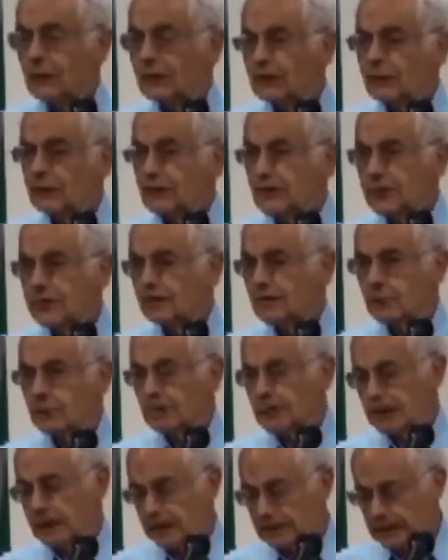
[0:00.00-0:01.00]
reached its
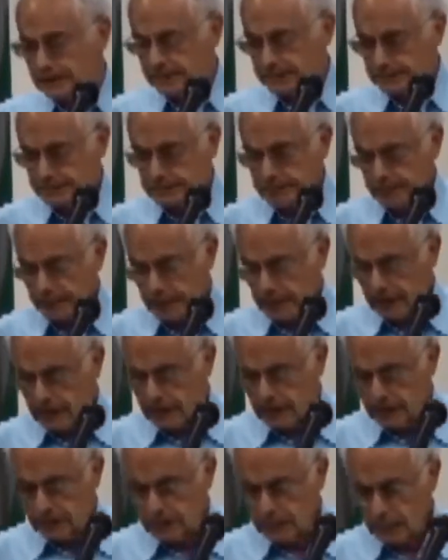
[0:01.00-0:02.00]
peak.
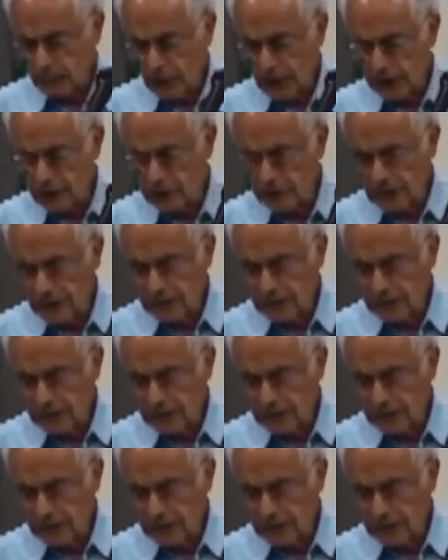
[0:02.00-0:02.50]
So I